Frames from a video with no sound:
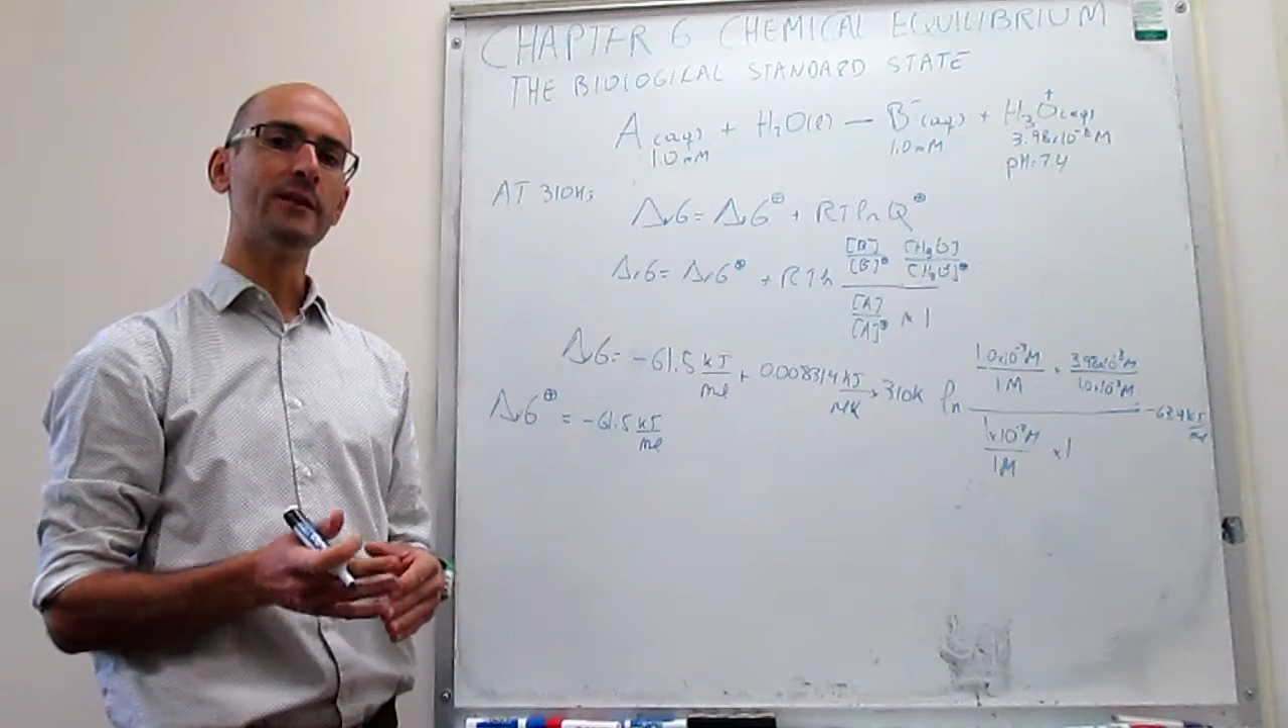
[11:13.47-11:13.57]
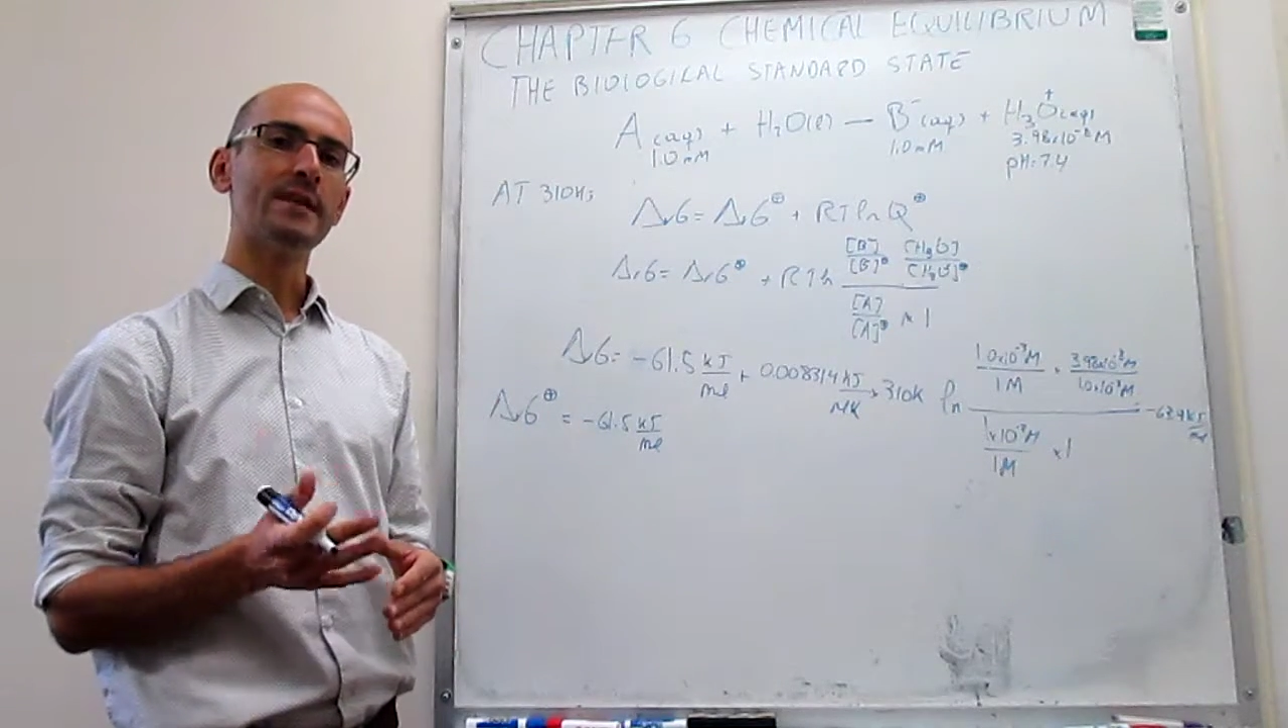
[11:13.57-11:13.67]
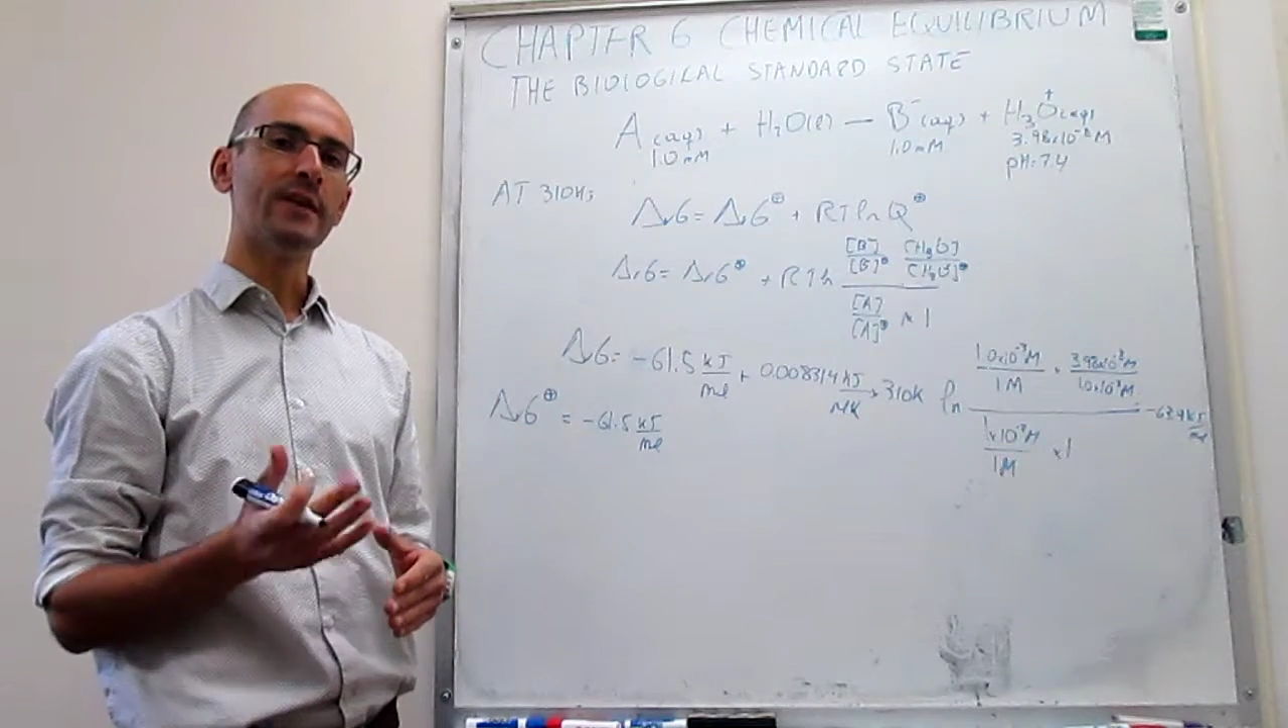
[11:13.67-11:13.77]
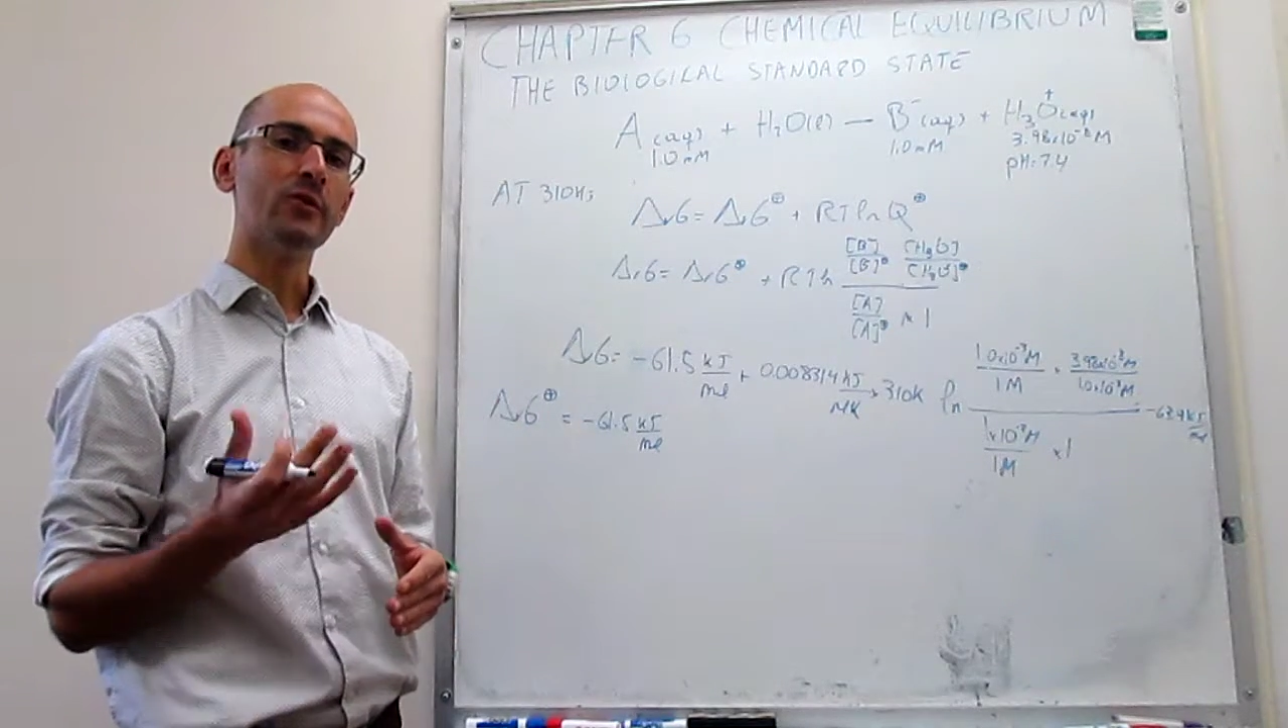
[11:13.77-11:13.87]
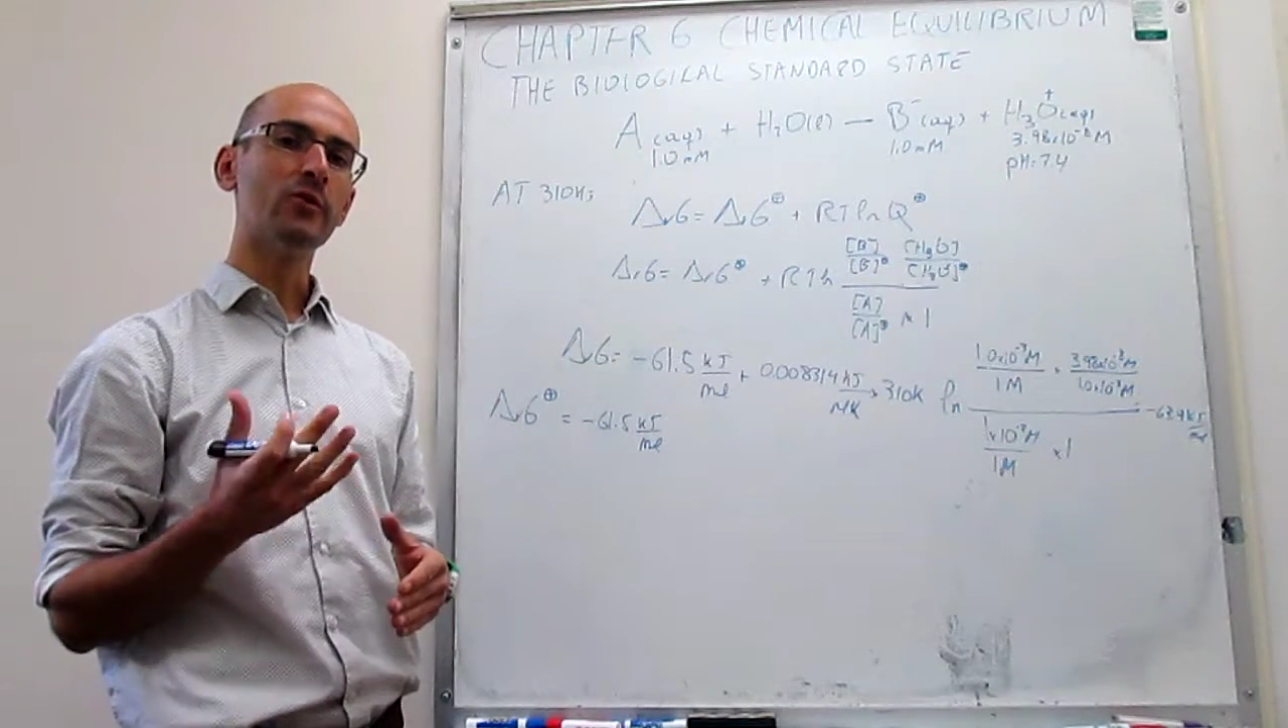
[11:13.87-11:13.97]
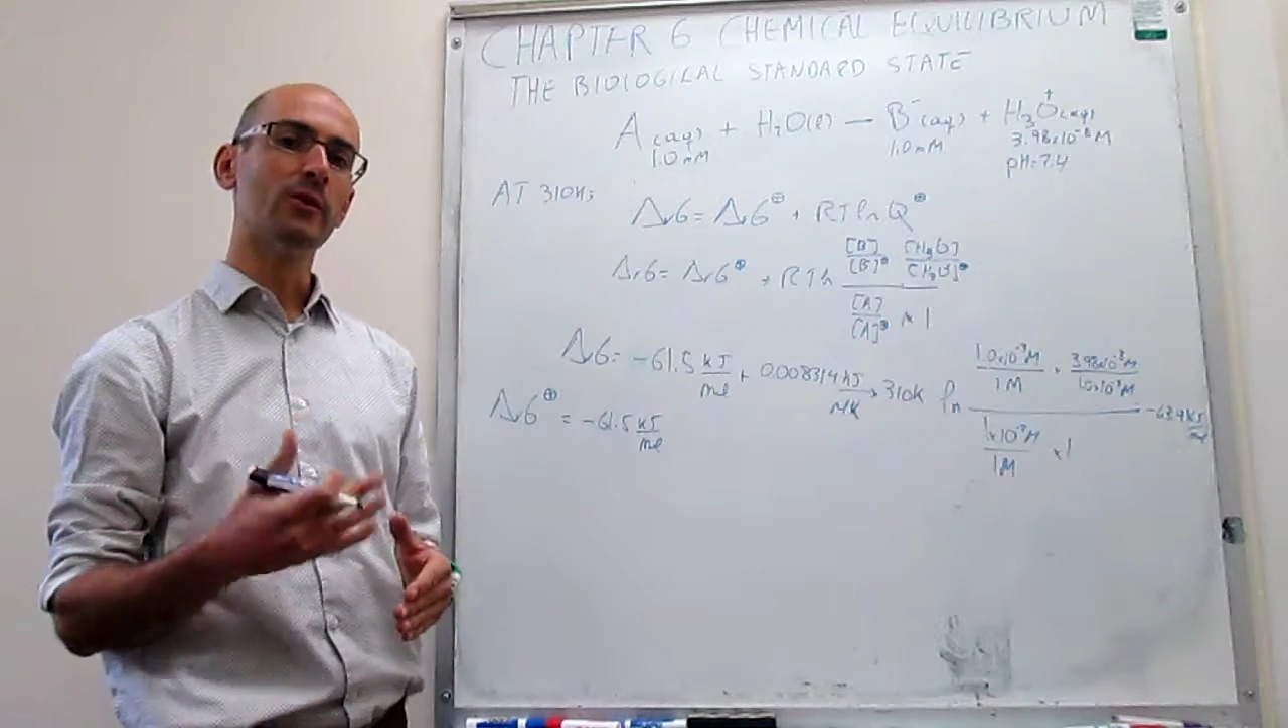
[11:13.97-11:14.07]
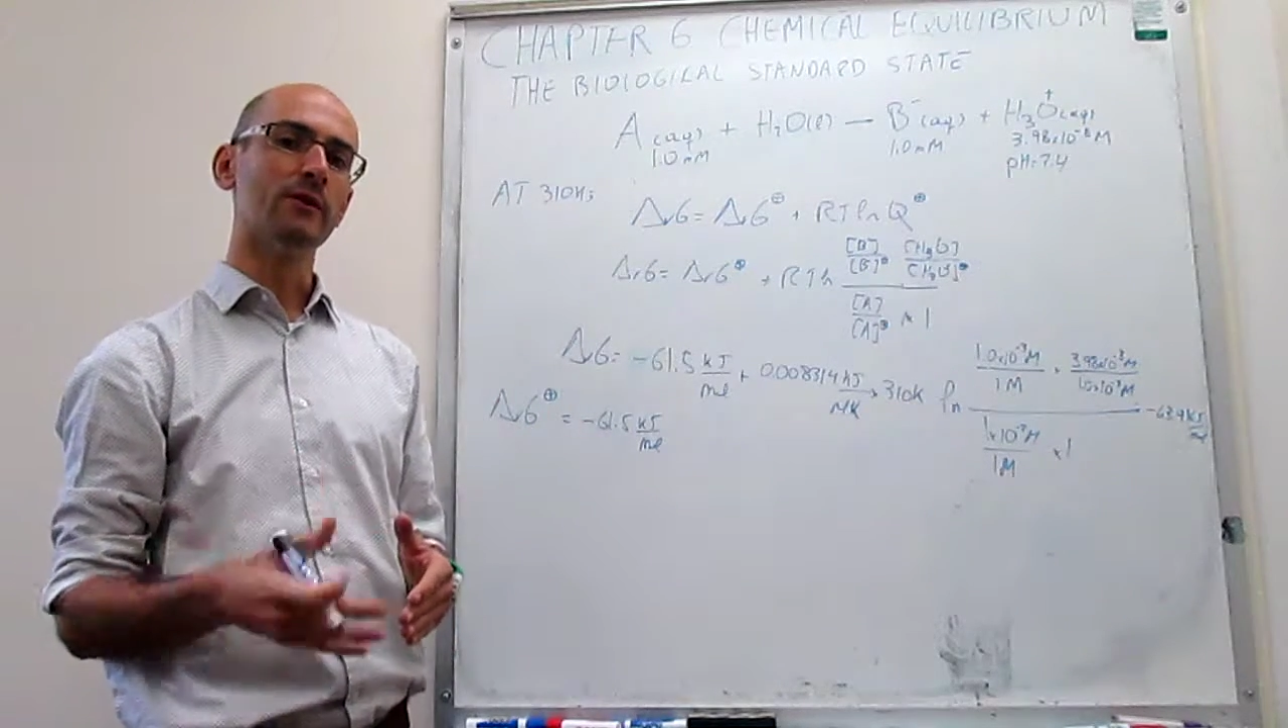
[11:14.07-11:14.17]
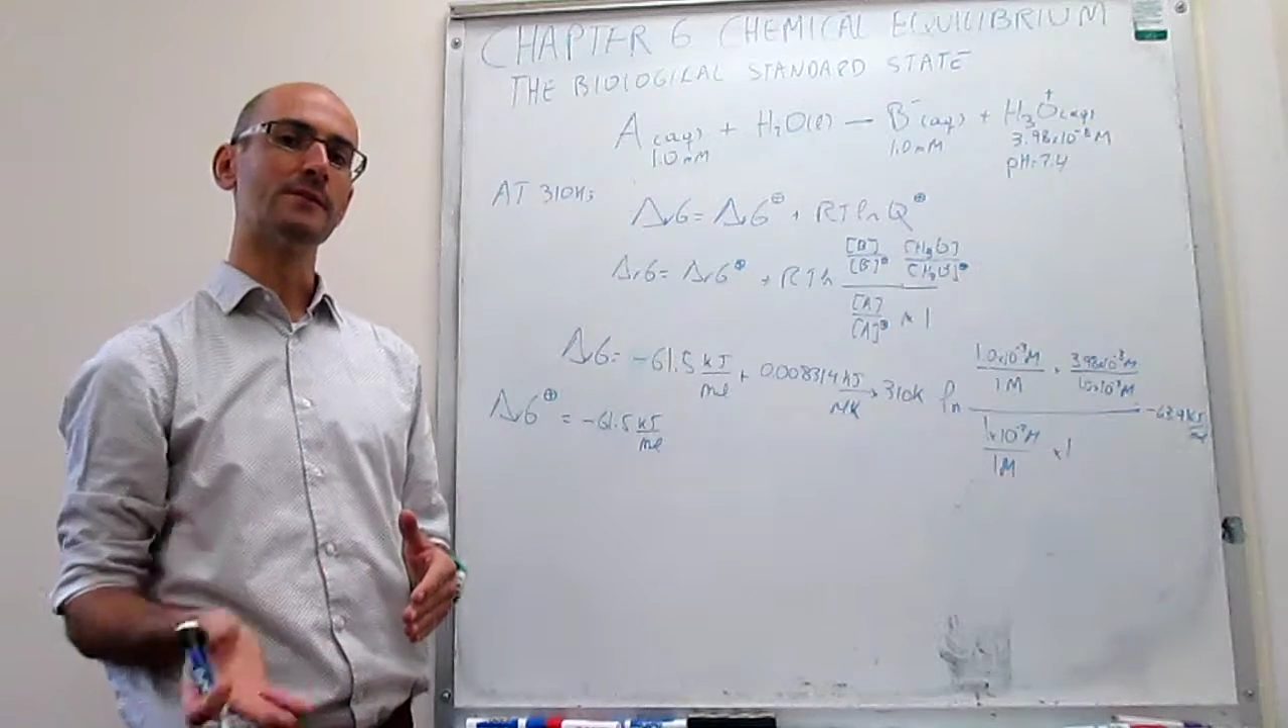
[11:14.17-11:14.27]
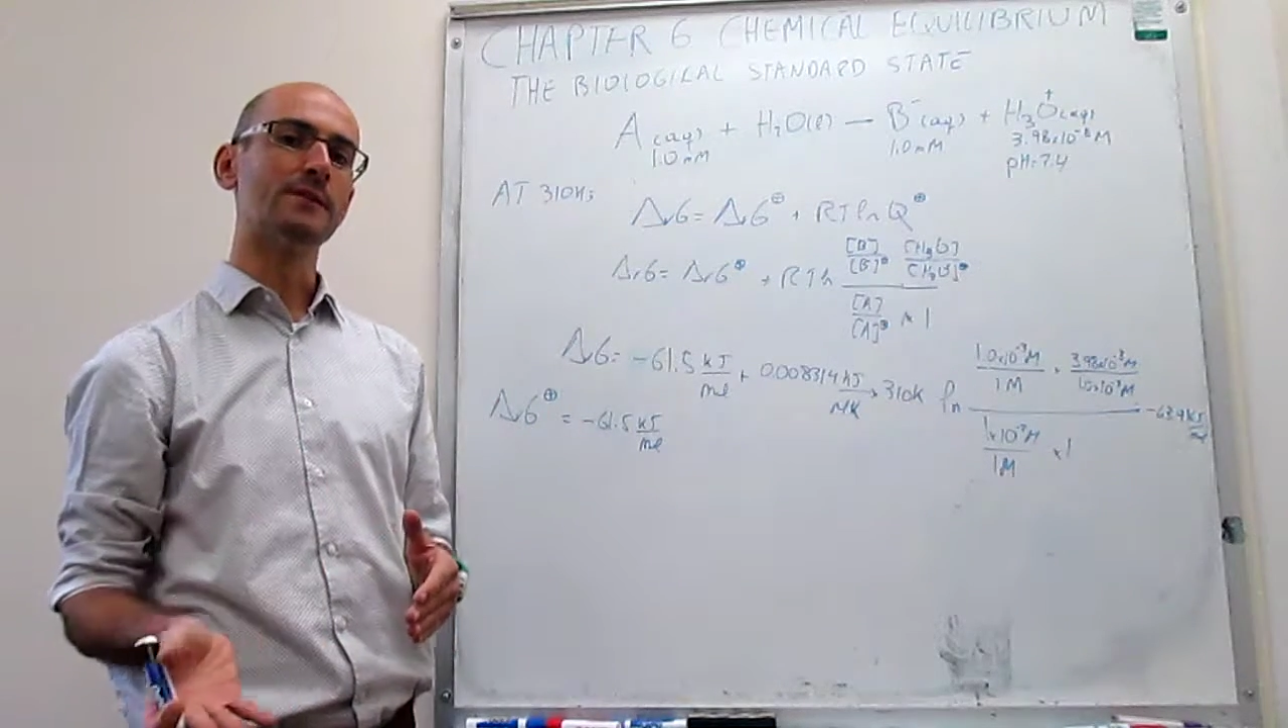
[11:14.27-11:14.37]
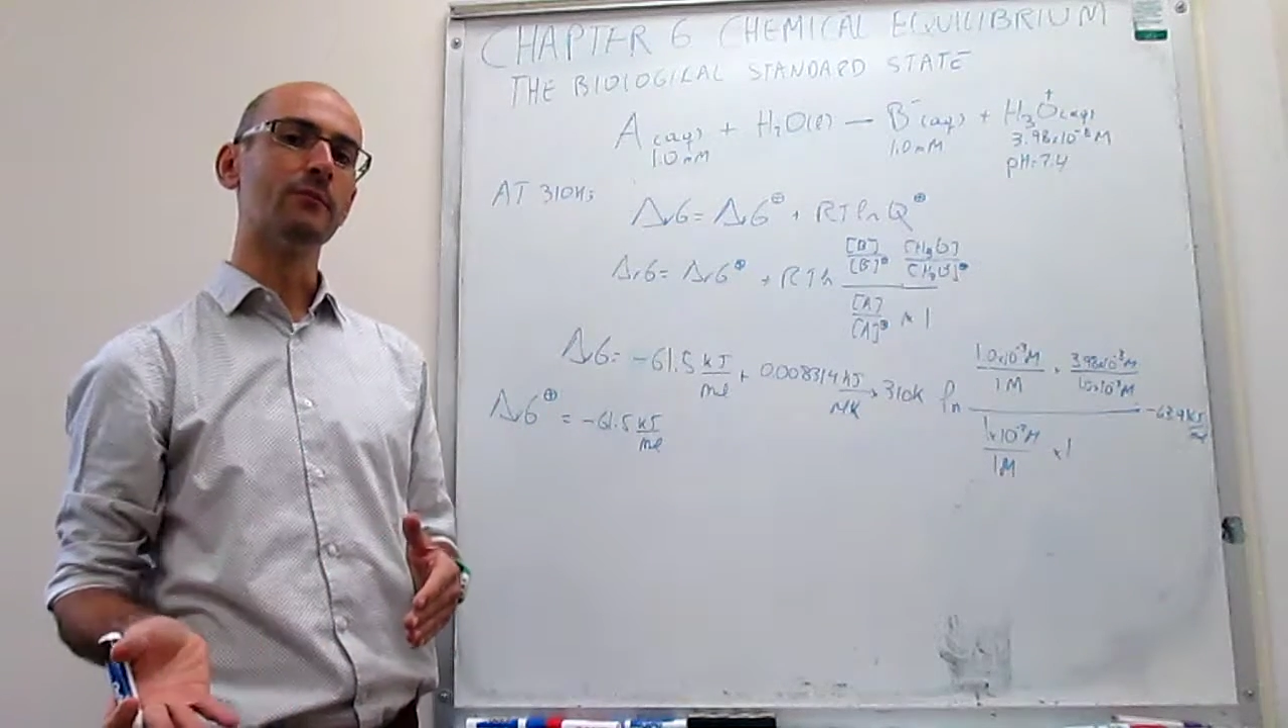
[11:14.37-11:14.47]
is a new
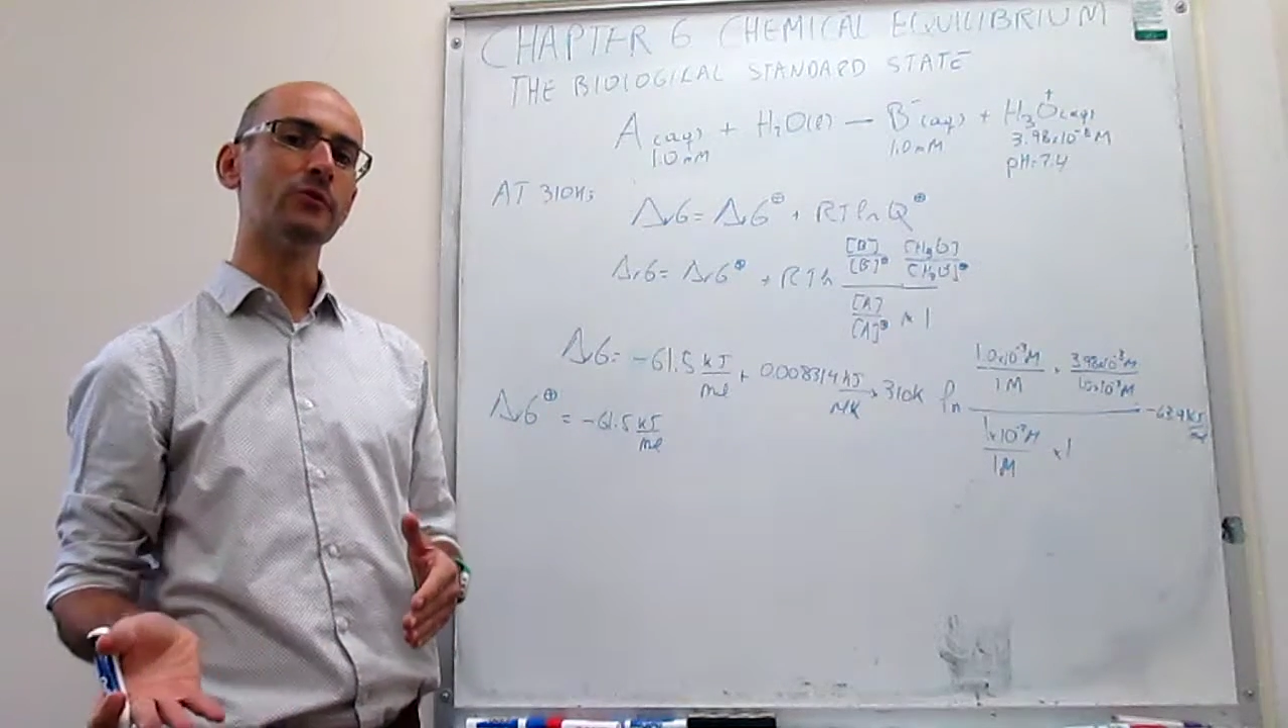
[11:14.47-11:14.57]
concept,